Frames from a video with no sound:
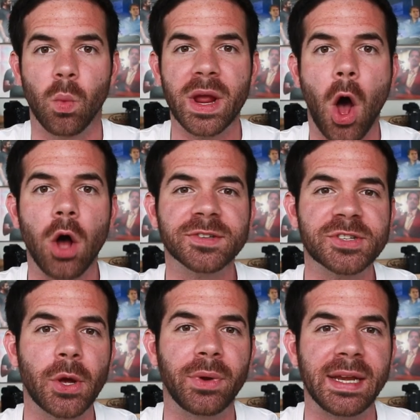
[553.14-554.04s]
We
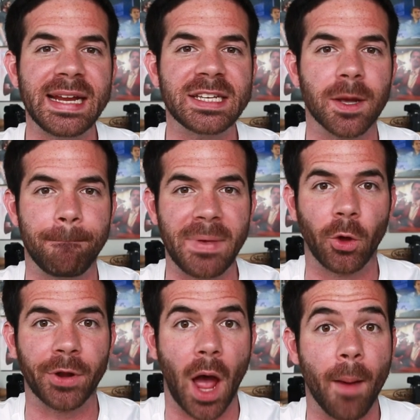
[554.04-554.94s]
also need to
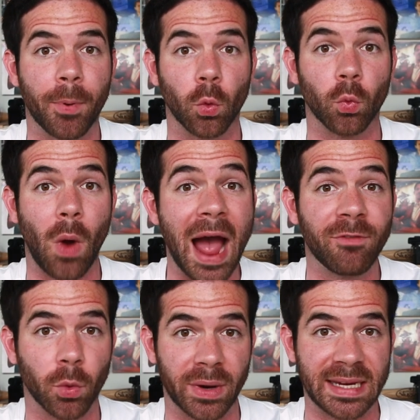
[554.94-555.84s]
build up
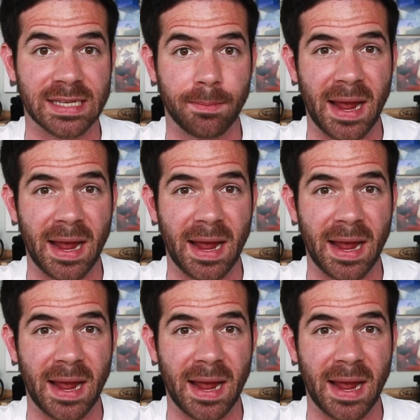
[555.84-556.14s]
rivalries in